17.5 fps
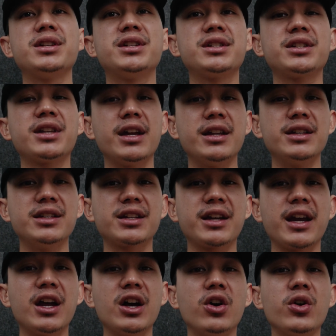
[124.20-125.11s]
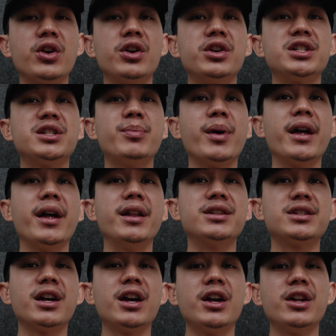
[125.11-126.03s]
and scale your
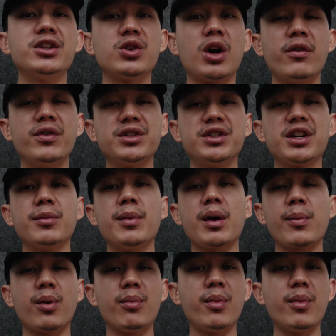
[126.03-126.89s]
spends so obviously you can make more